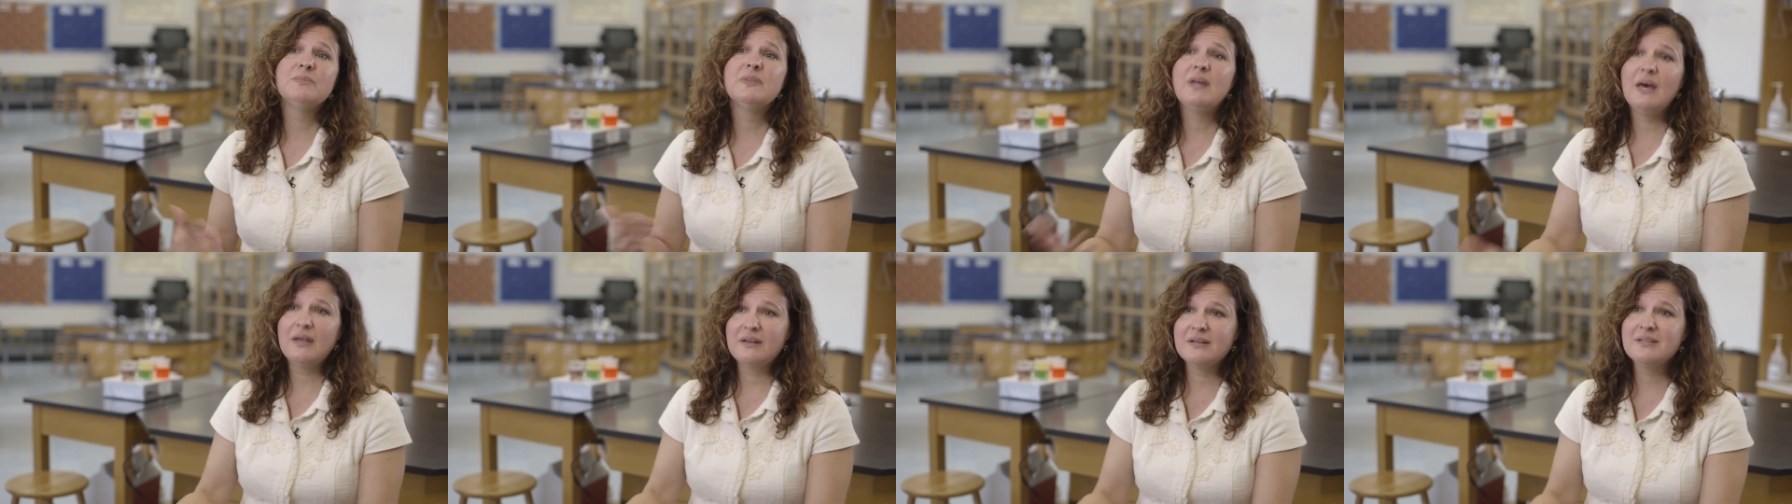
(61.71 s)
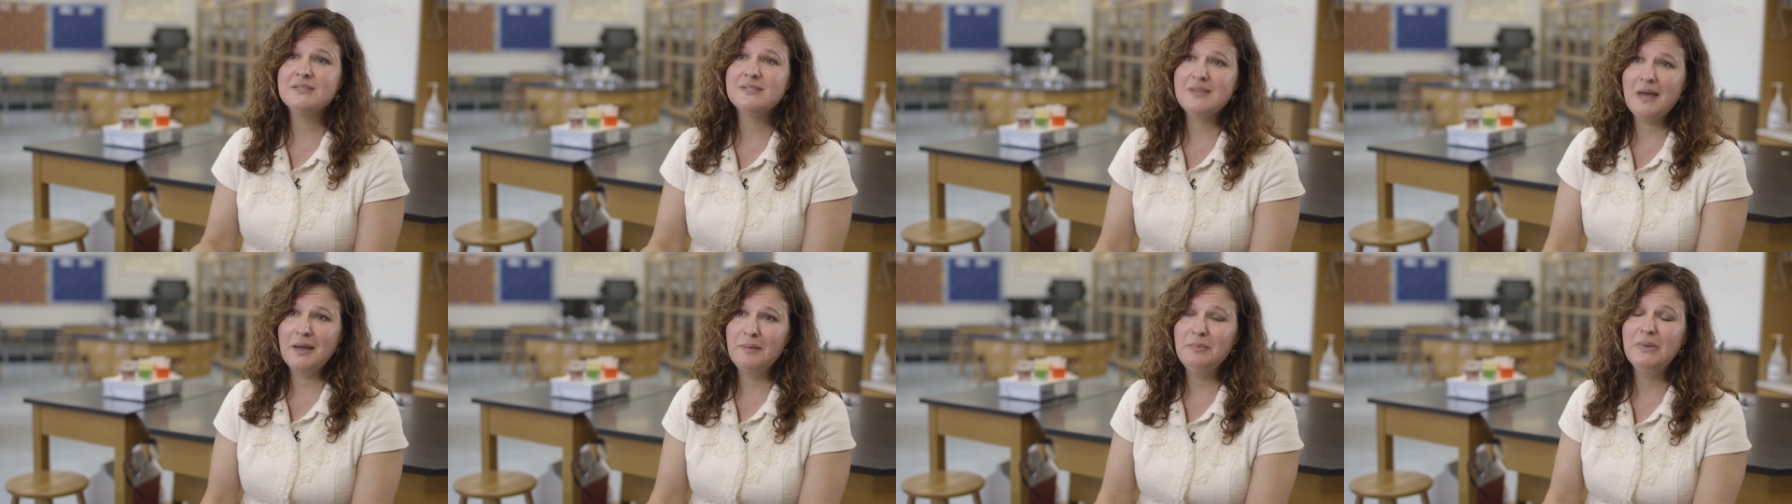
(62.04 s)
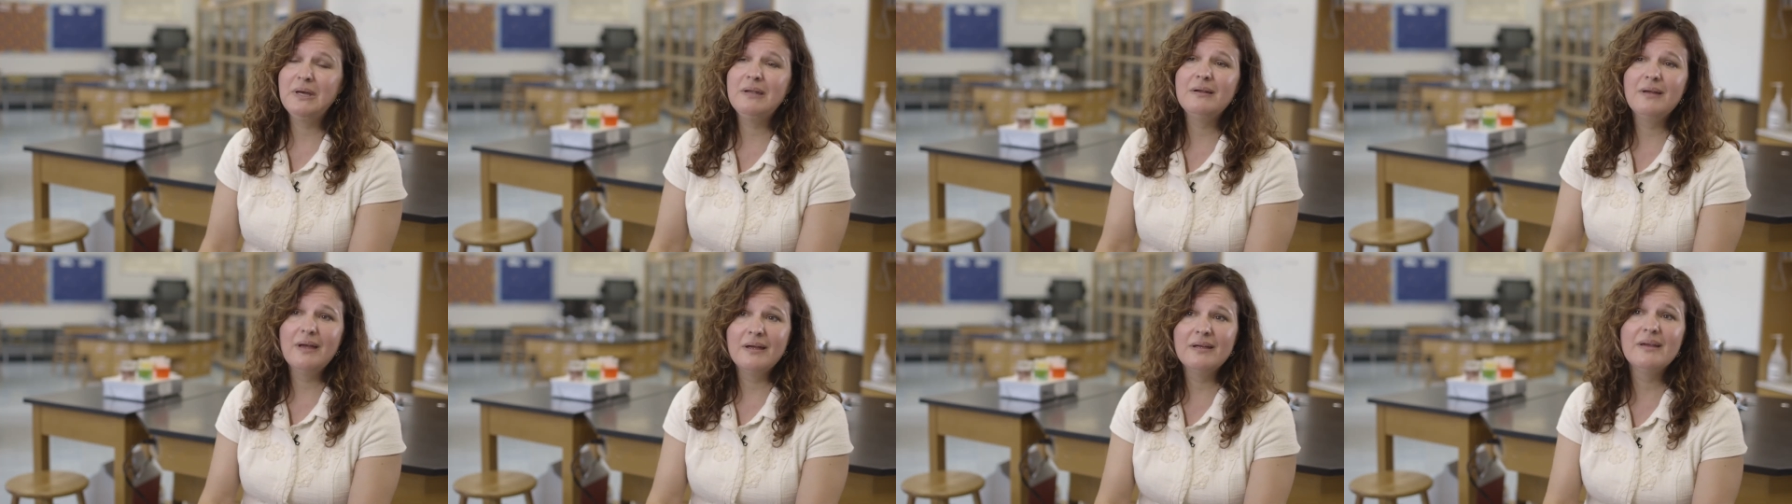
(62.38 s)
and that
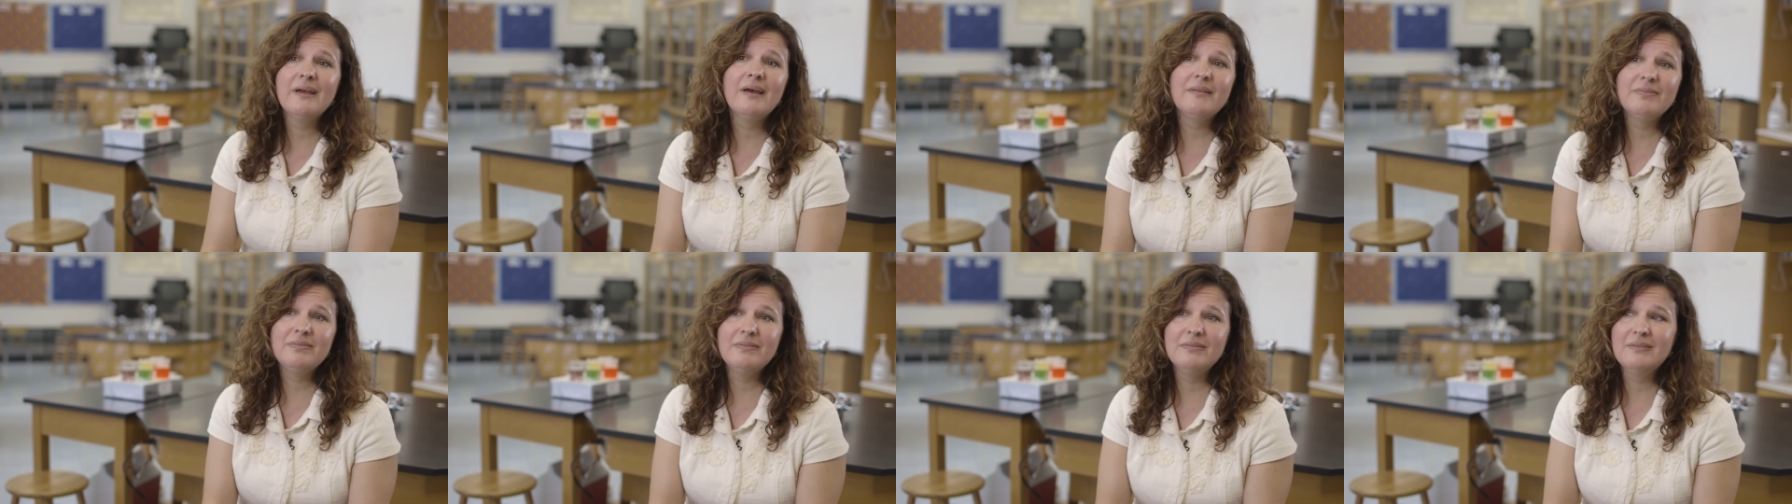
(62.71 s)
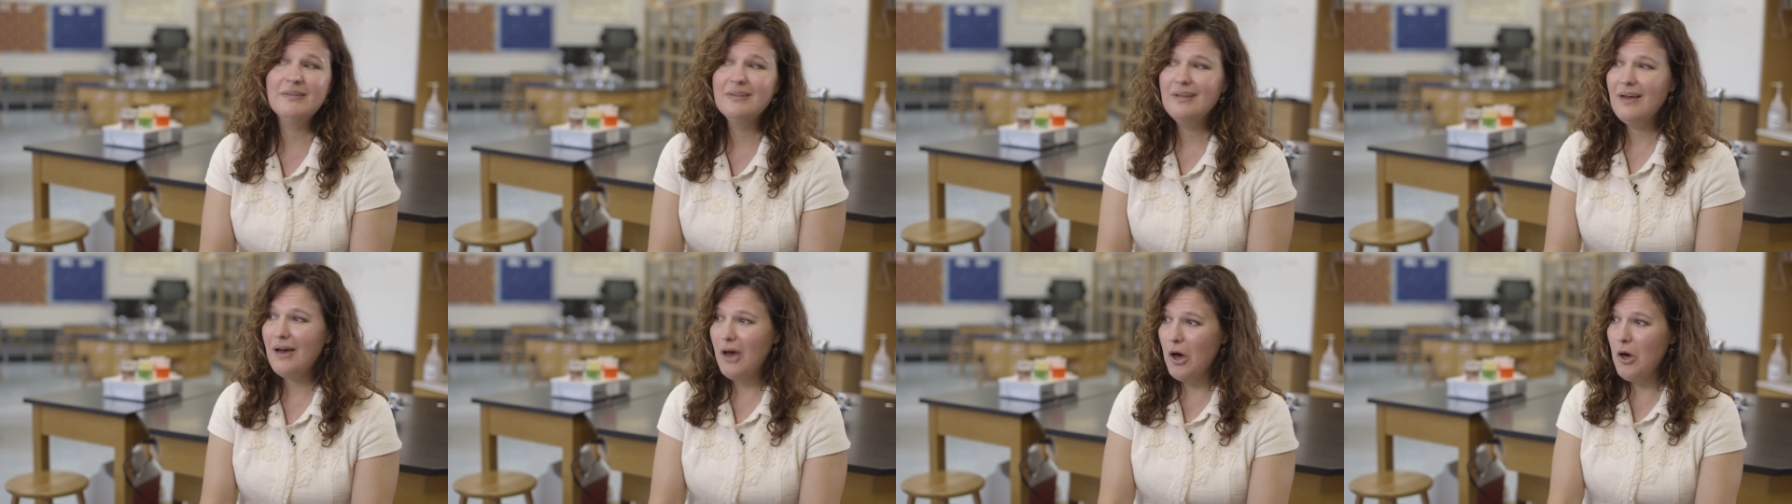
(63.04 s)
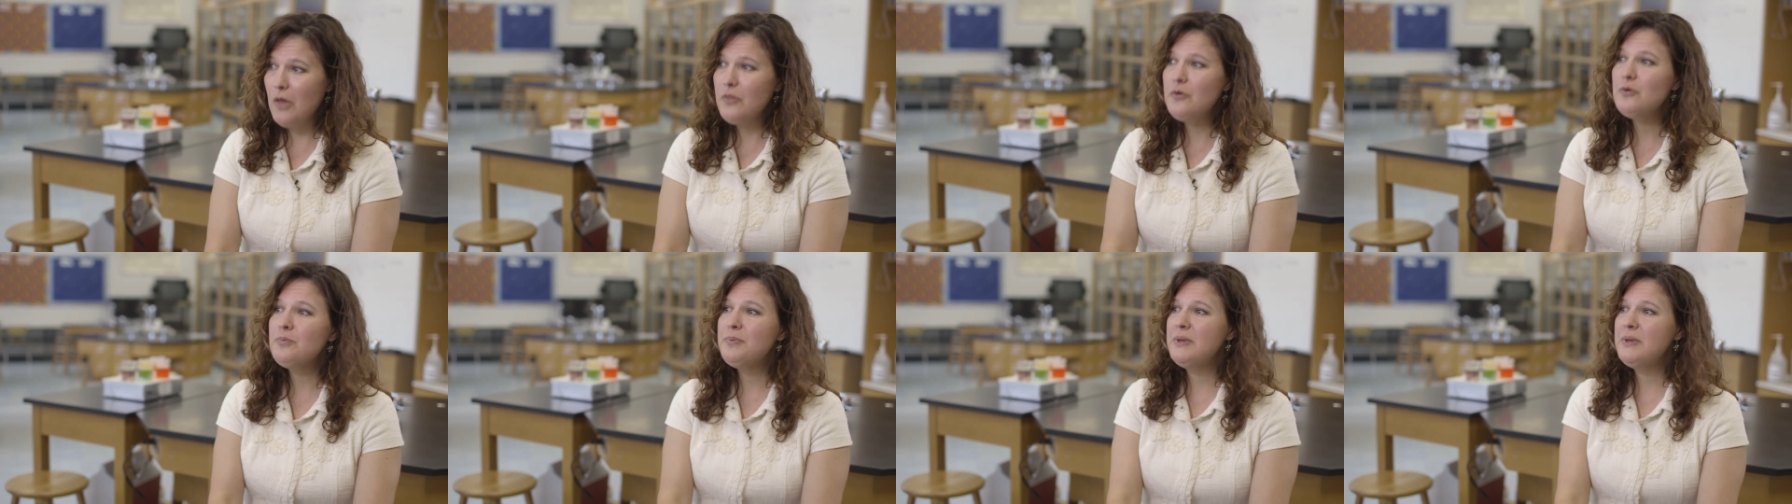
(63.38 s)
excitement and get other